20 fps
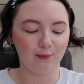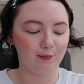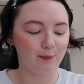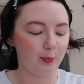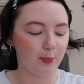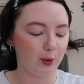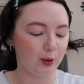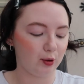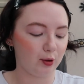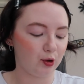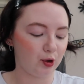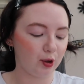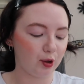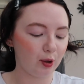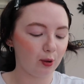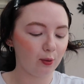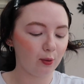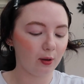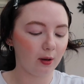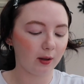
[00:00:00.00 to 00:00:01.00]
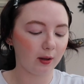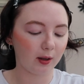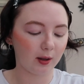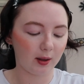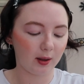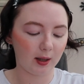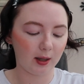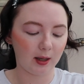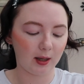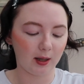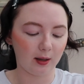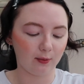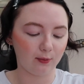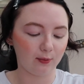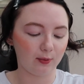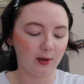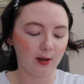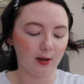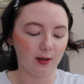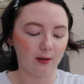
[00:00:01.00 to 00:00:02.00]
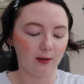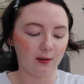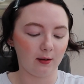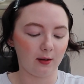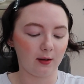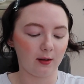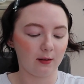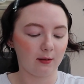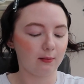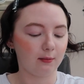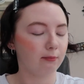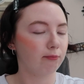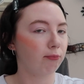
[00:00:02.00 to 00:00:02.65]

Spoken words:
but do you know, like, thinking, oh yeah, like,